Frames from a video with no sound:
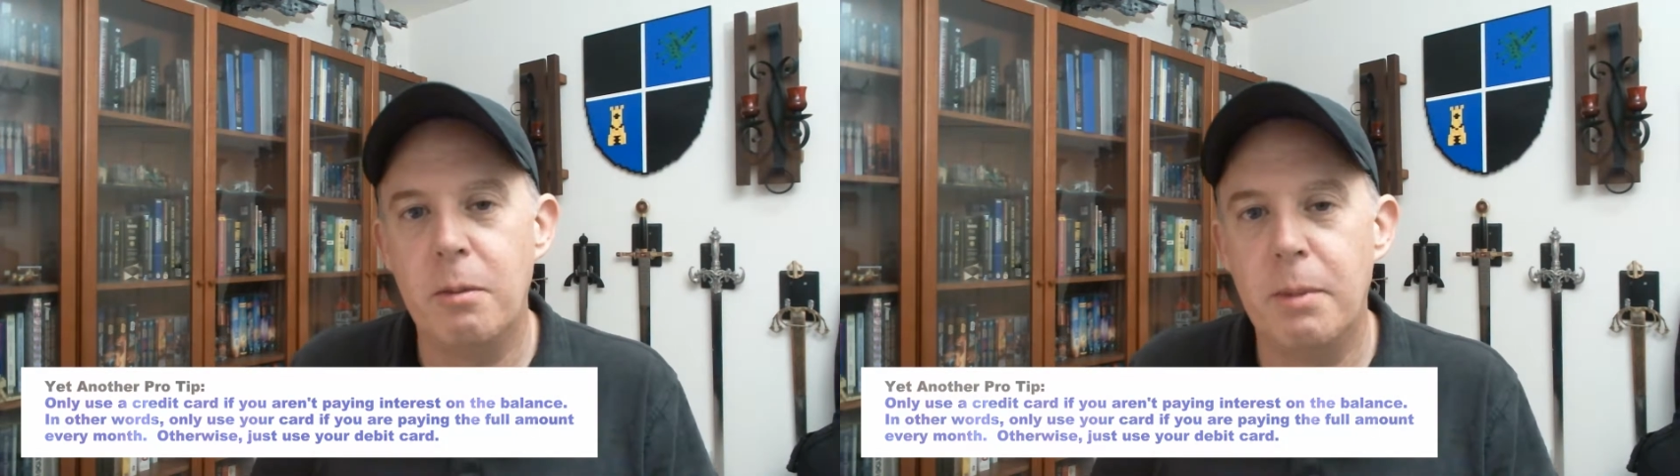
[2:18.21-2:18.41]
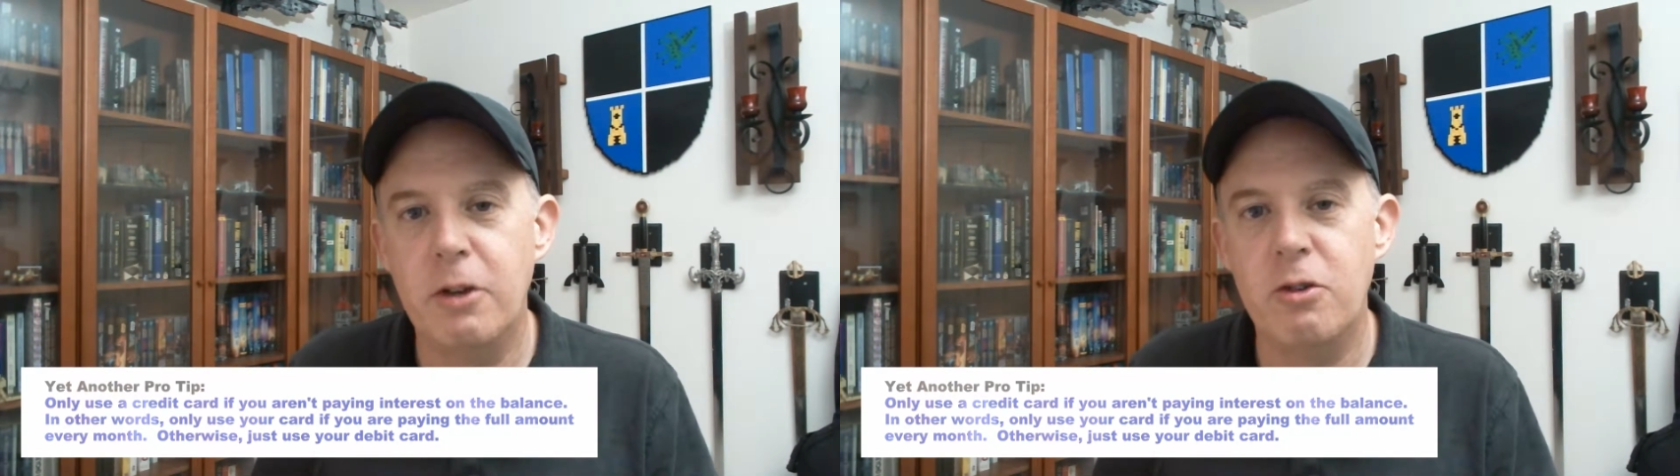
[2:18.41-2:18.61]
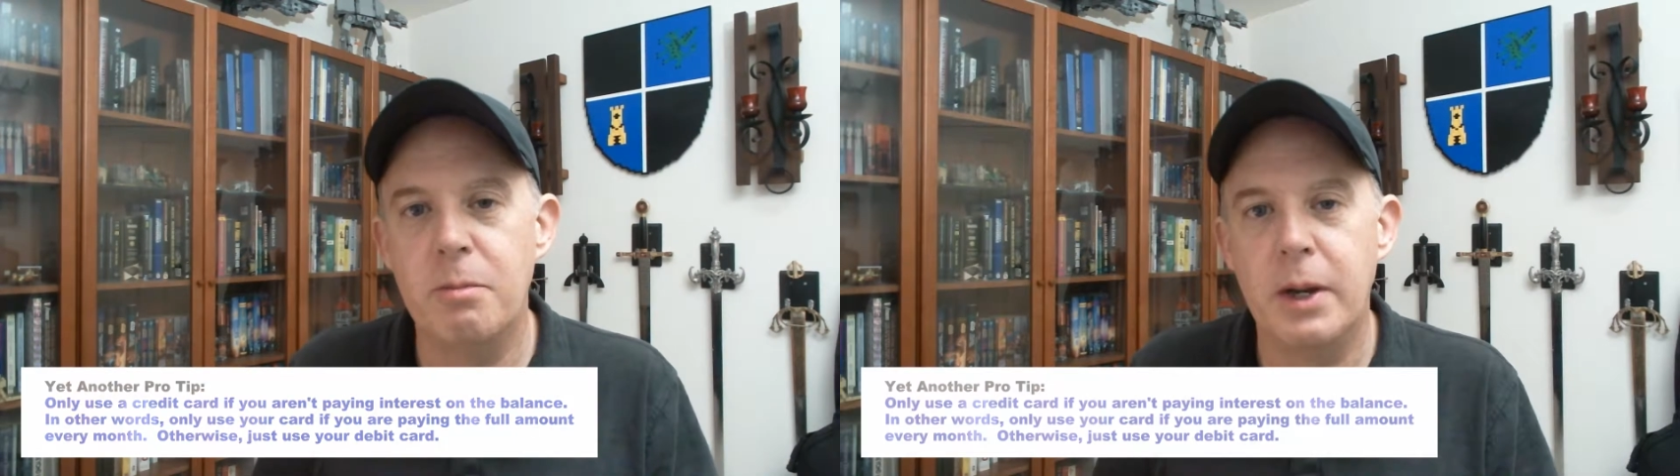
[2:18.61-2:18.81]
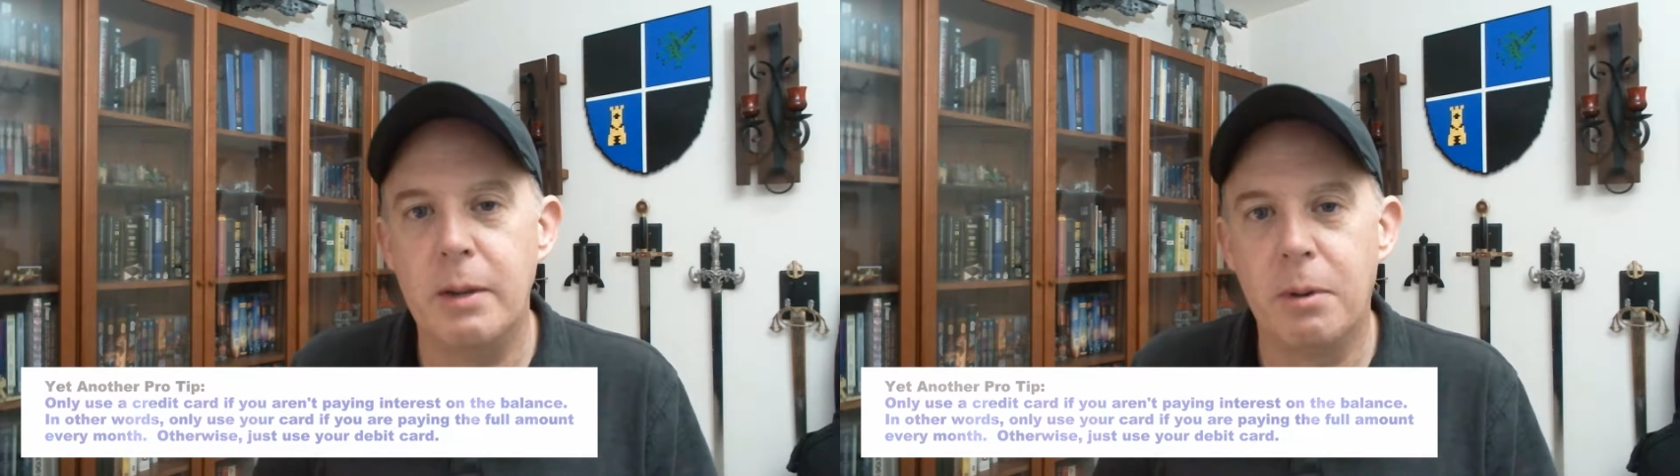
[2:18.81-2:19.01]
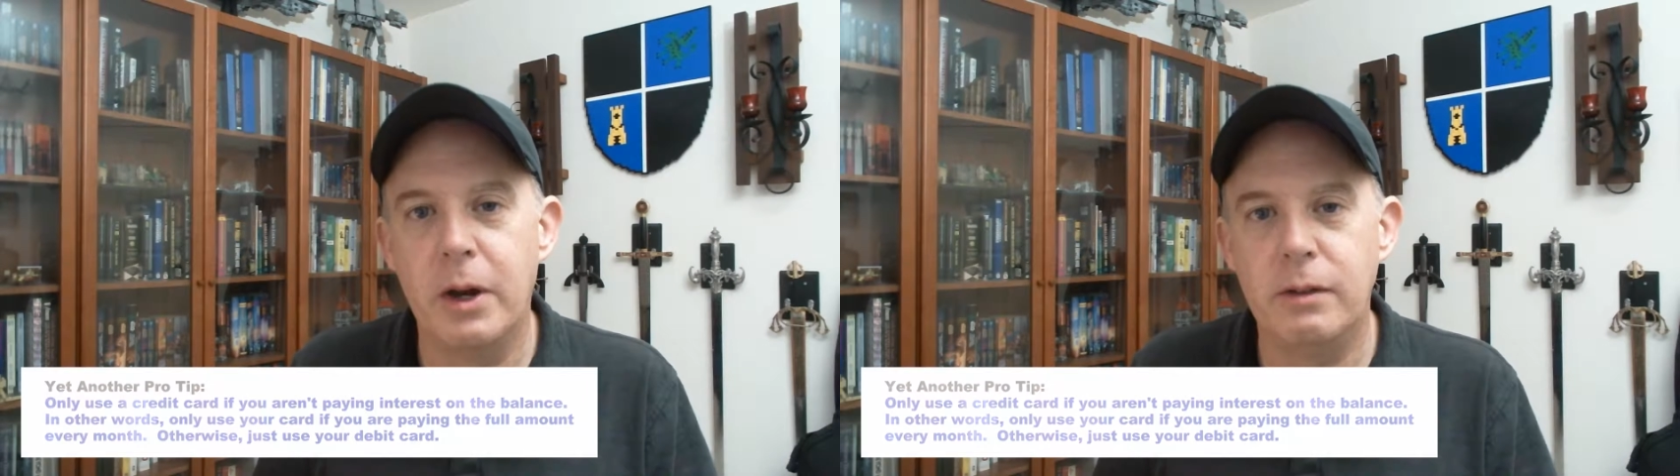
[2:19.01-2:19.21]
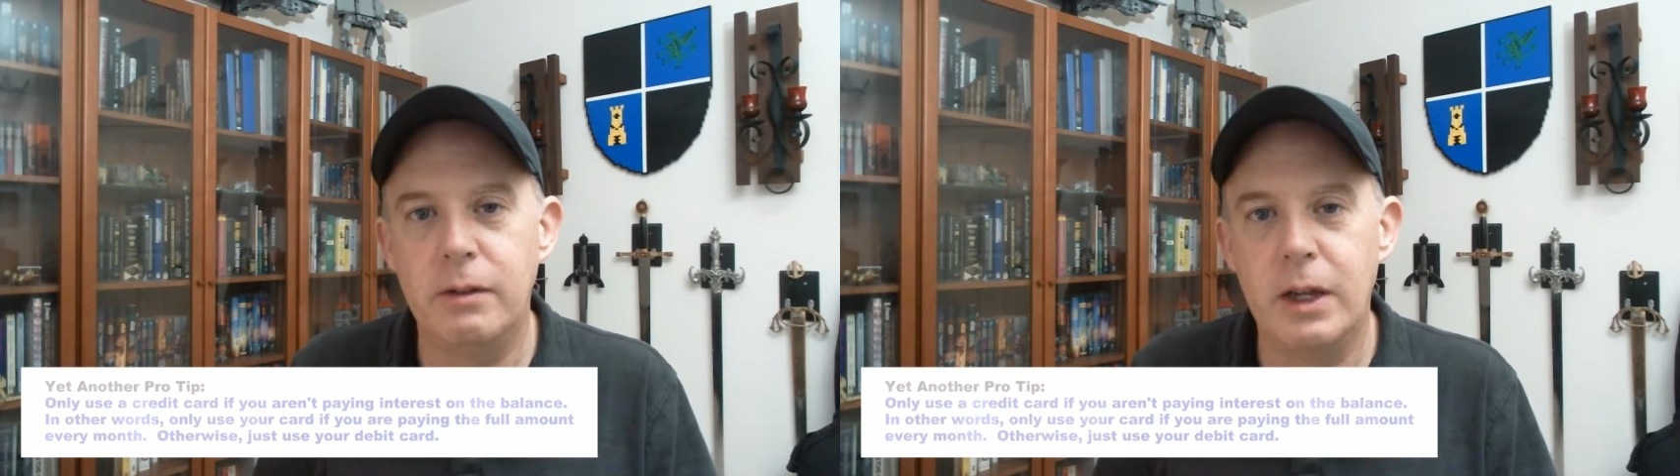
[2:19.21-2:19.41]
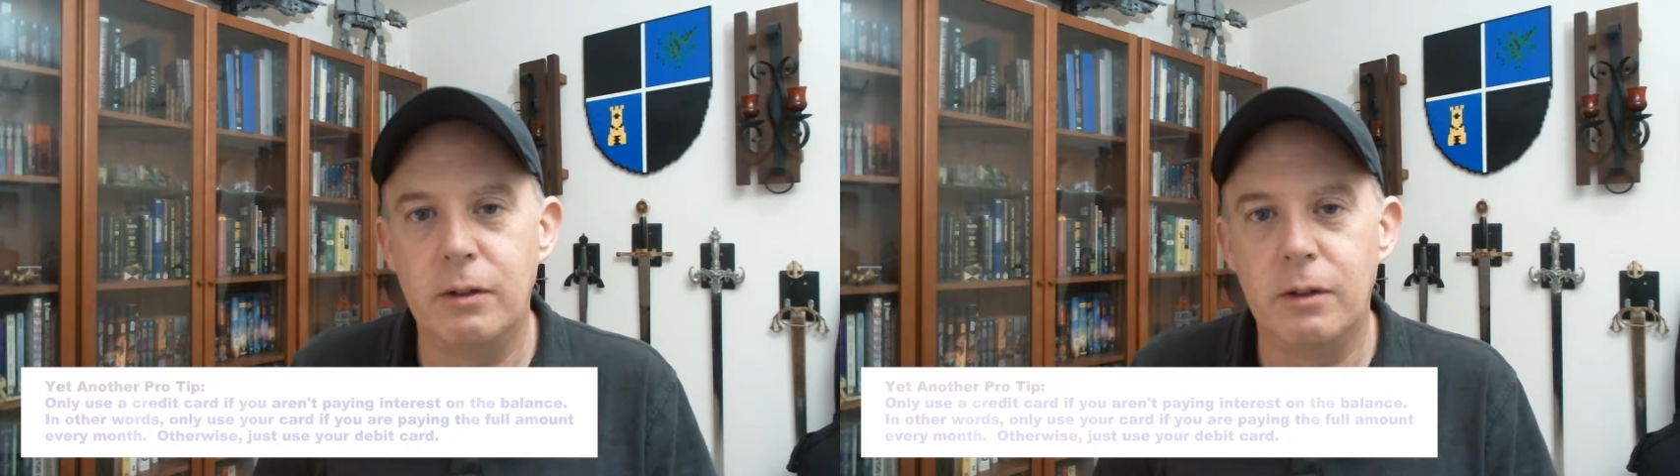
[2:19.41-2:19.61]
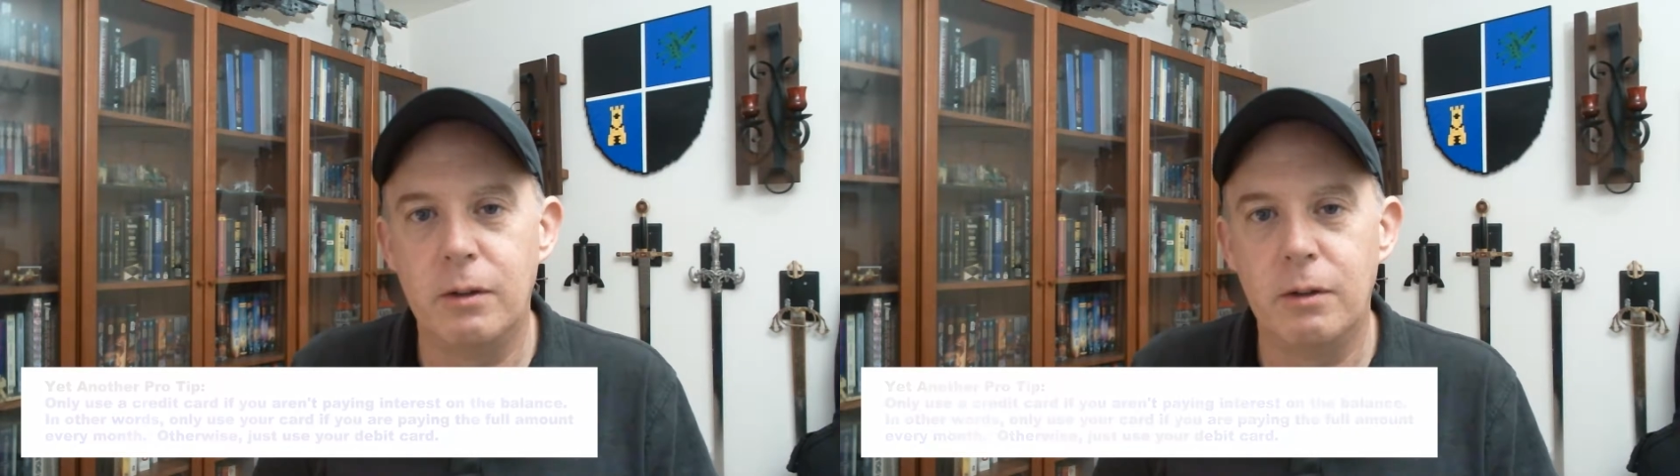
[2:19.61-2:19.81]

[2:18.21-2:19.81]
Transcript: the Budget Buddy process.